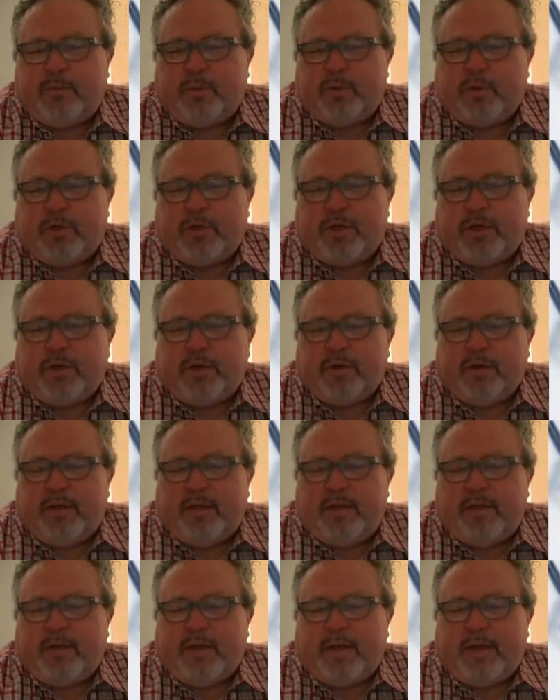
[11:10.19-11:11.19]

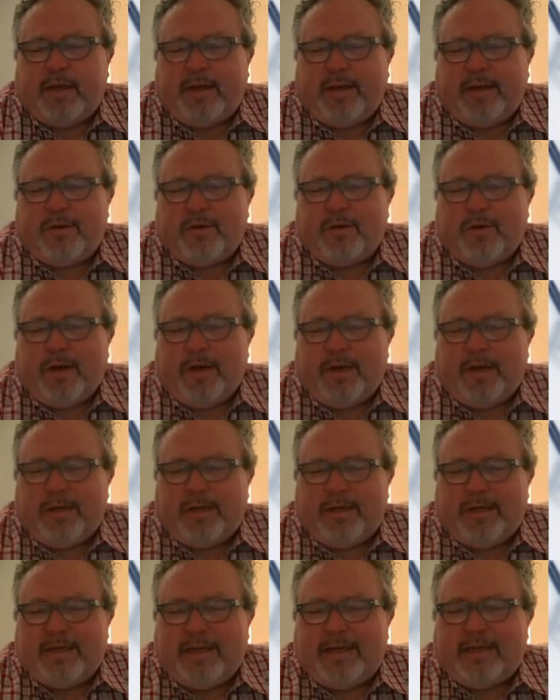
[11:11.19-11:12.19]
particularly looking at trying to
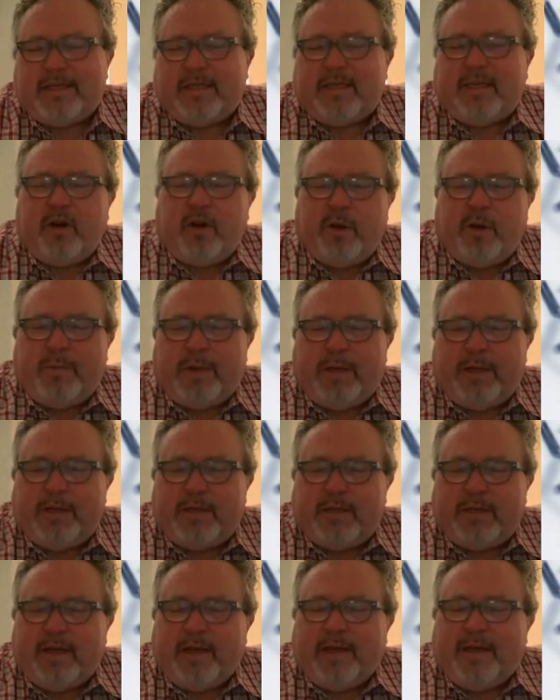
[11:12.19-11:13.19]
test
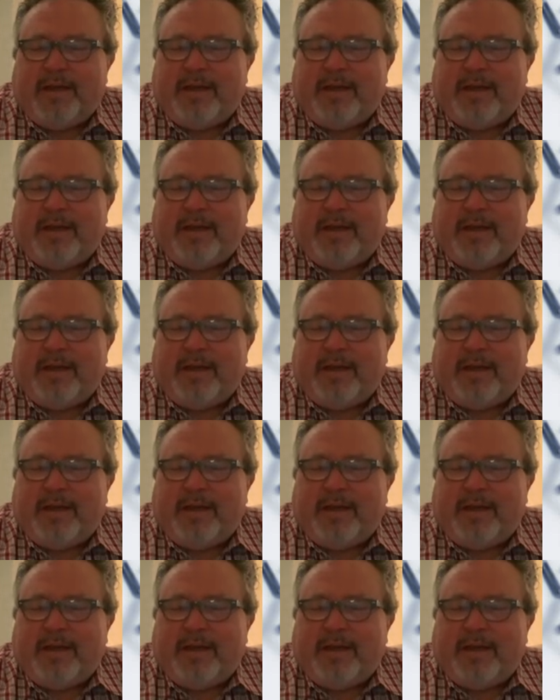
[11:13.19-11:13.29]
therapies,